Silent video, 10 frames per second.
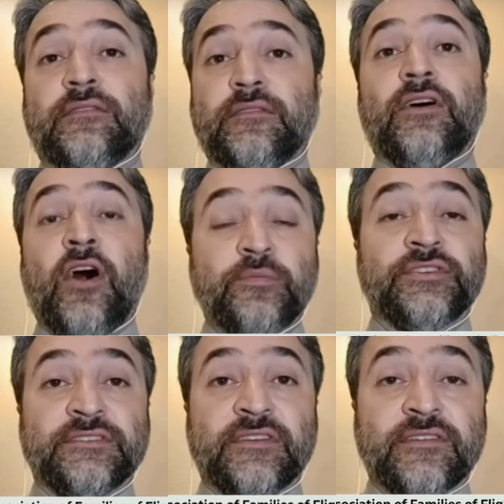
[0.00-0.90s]

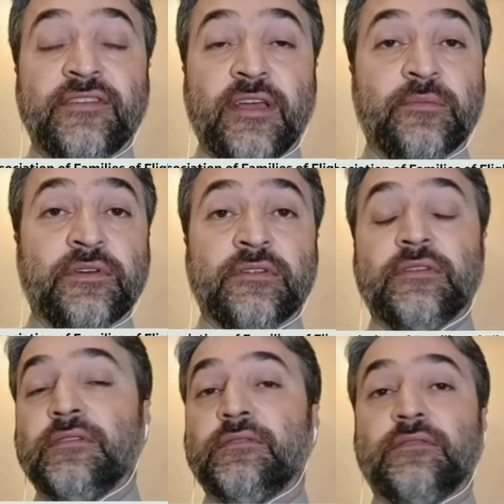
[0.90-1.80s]
options on the table
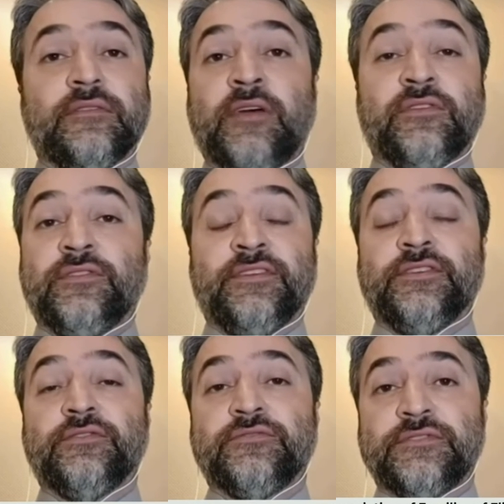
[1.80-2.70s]
that we could
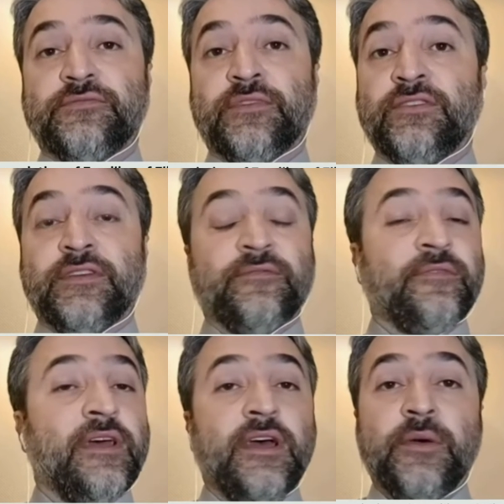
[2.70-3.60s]
use. We could have
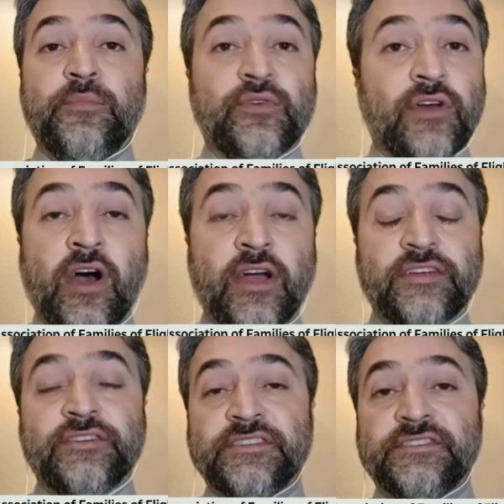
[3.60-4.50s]
put
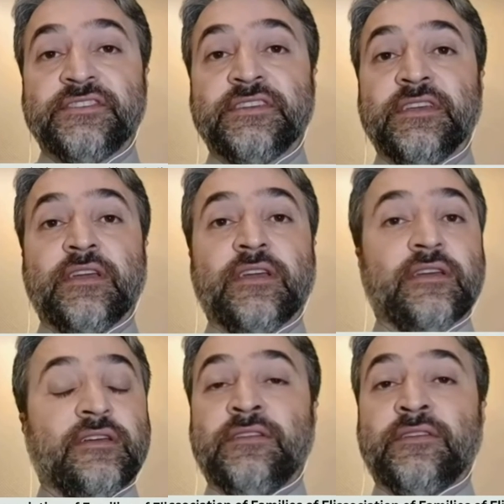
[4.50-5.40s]
IRGC
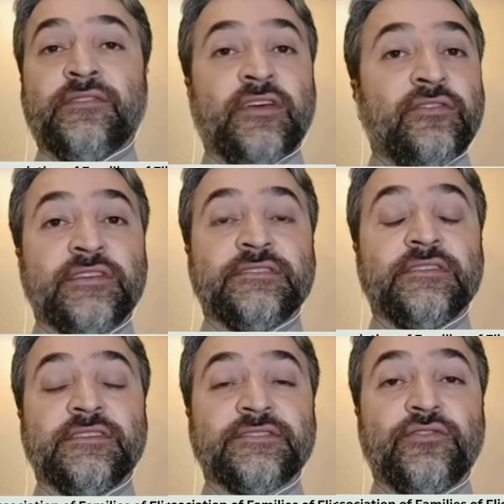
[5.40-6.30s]
in the terrorist
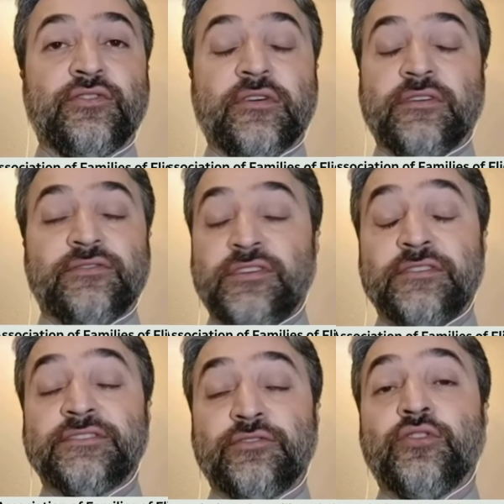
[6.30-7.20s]

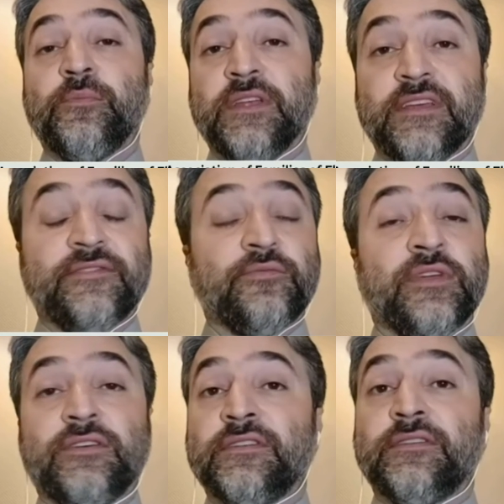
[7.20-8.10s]
group list. We
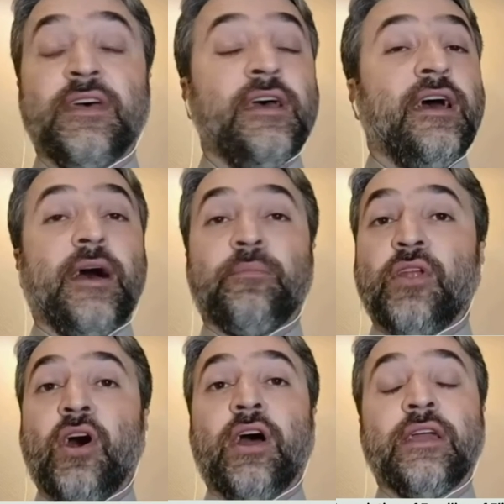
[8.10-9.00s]
could
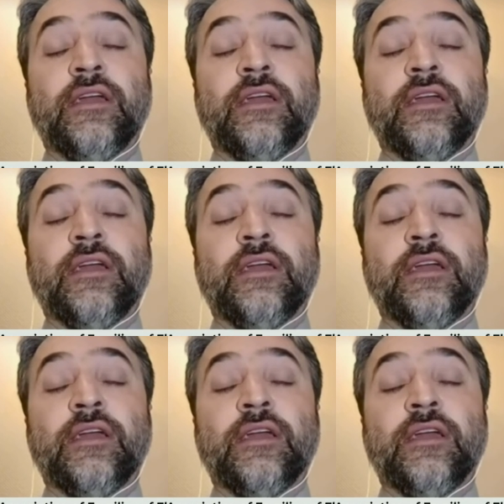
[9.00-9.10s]
apply